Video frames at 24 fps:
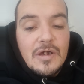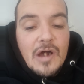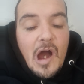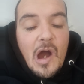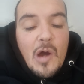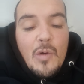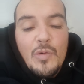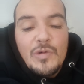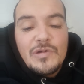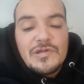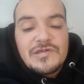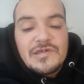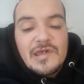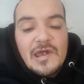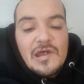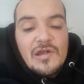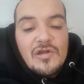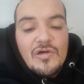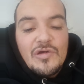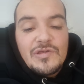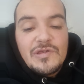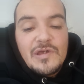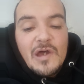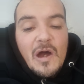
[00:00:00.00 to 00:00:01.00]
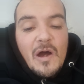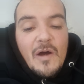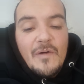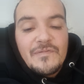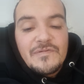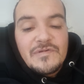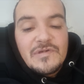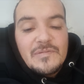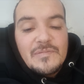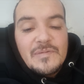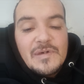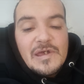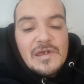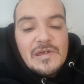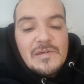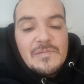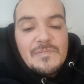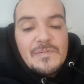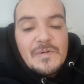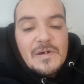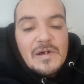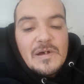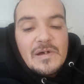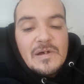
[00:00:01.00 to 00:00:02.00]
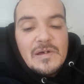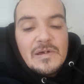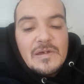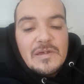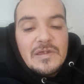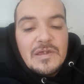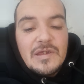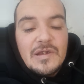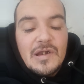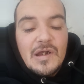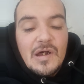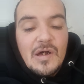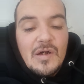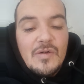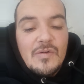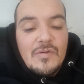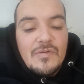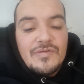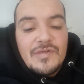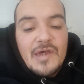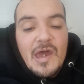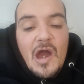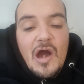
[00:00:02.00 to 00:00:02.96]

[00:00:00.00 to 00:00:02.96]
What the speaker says: I would say looked after me, but you know,